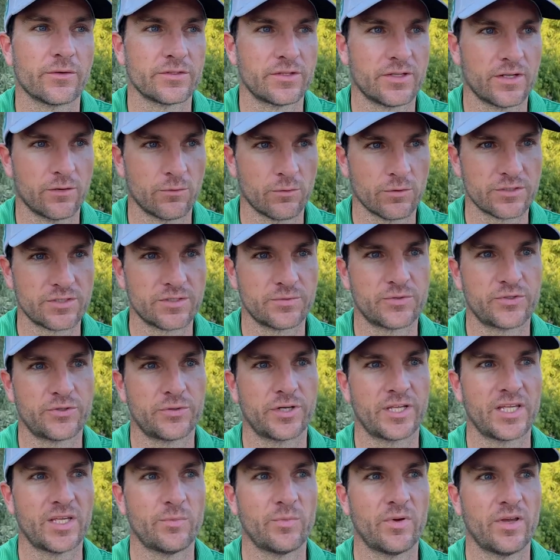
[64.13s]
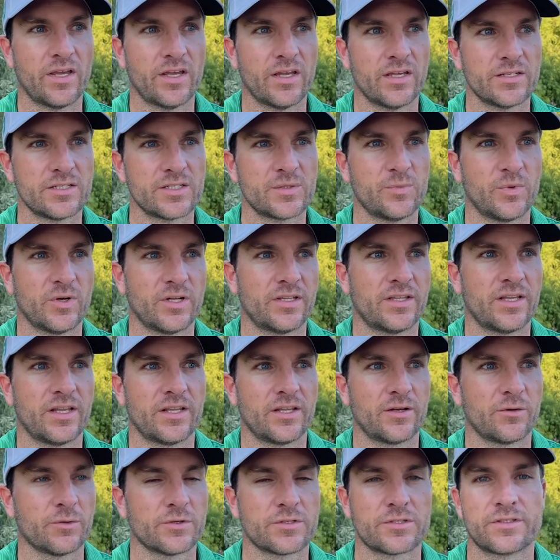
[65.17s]
there were some tricky pins, but then
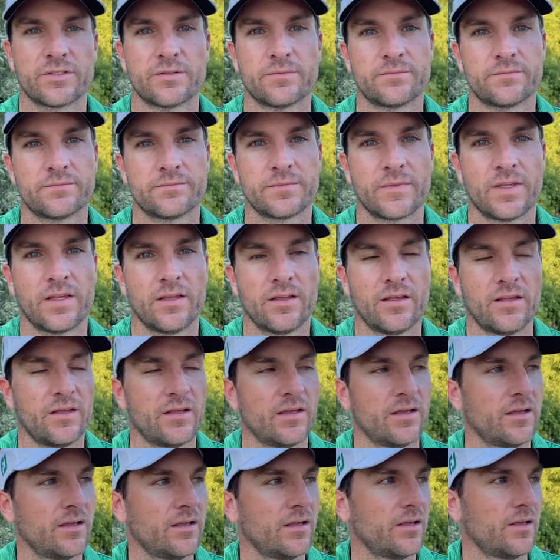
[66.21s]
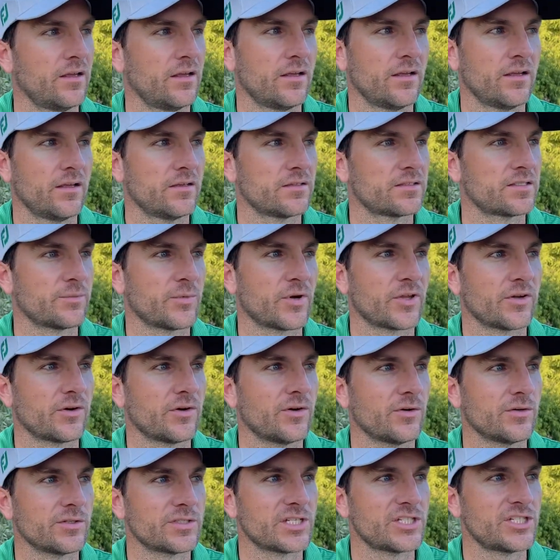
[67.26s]
there were some other
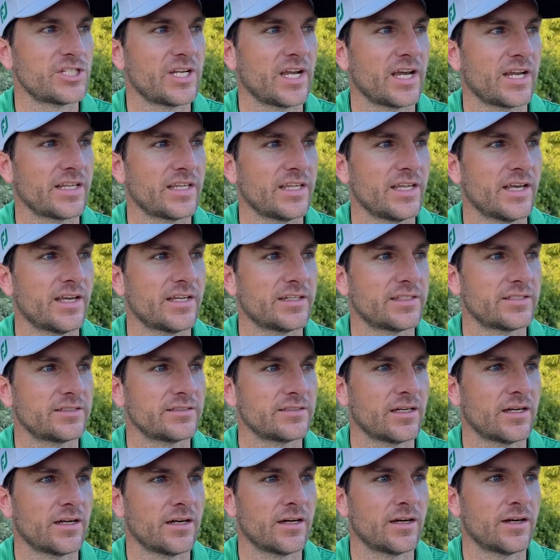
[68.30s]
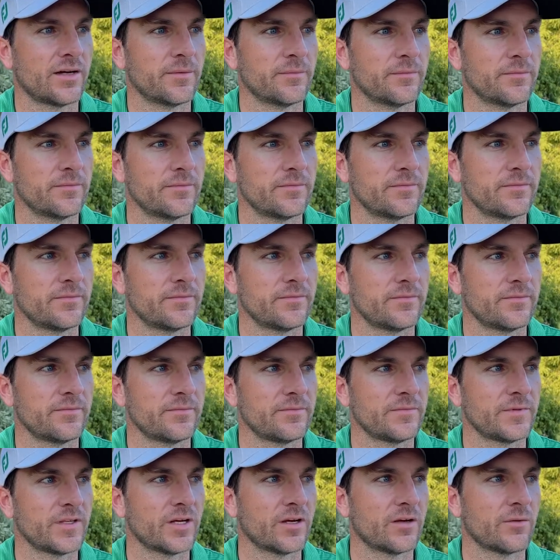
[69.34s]
holes that you got to get.
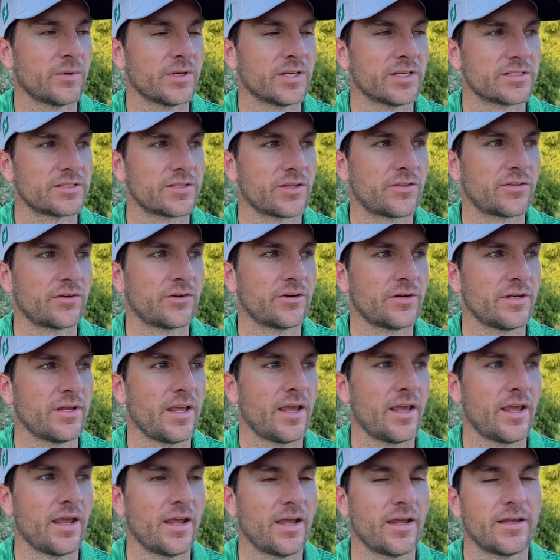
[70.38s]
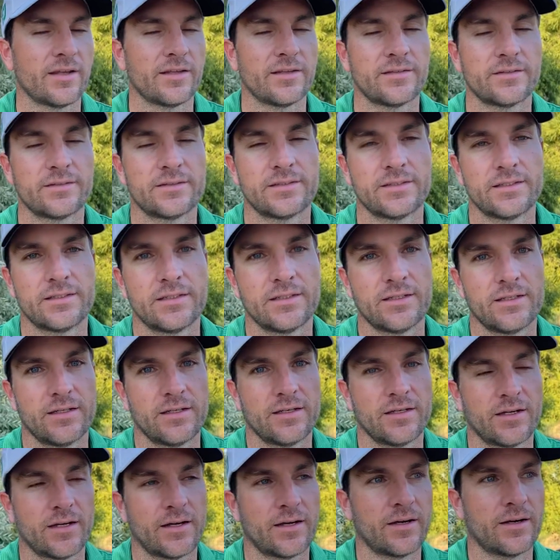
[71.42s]
You know, when it's the third day,
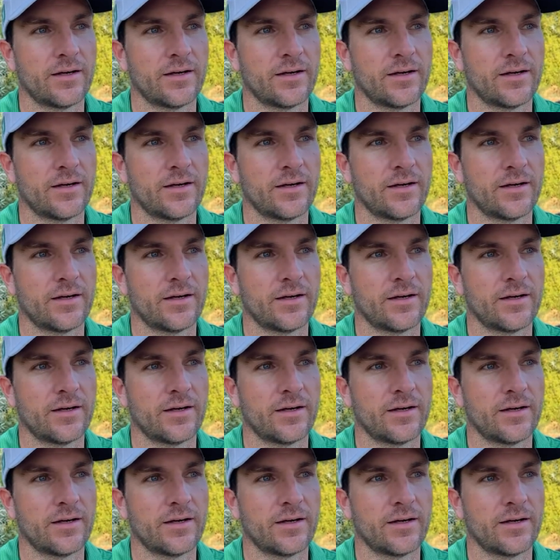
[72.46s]
you